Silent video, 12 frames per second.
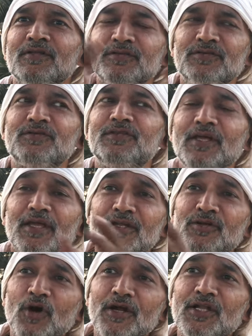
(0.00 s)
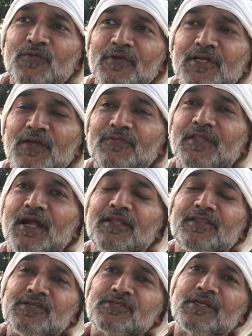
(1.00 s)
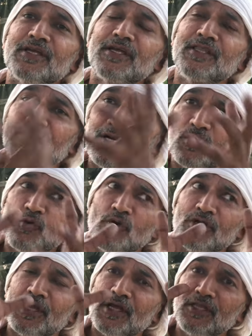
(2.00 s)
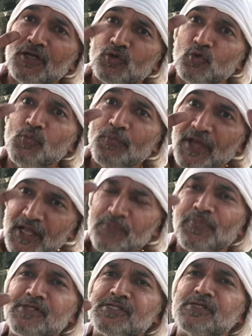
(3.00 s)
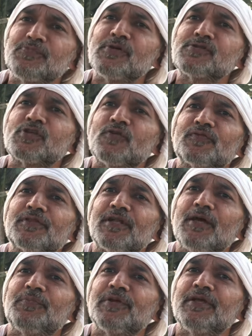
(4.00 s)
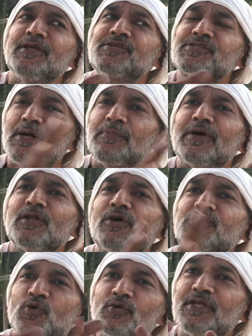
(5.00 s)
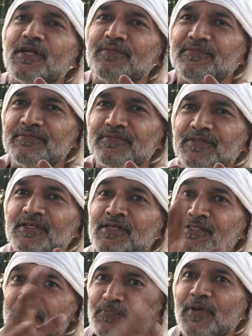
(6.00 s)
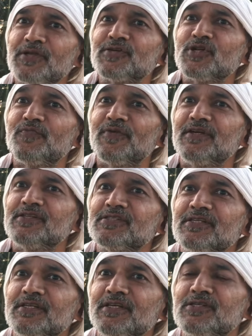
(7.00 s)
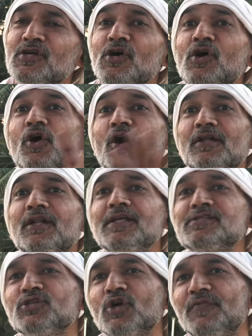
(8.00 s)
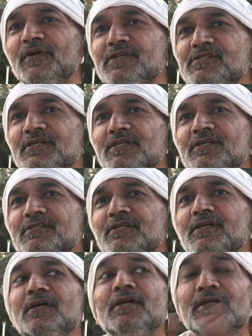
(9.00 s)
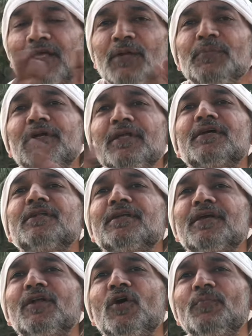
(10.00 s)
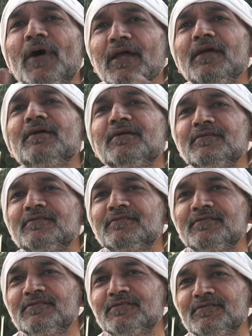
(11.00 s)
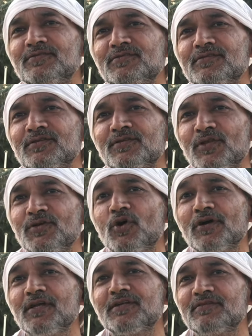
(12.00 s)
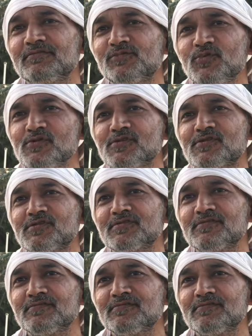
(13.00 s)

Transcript: They not even give that, they say that okay, the two main principles of therapy, shaman or shodhanam, suppression of a disease or cleansing of a disease, can be taken care of by the yogic tools.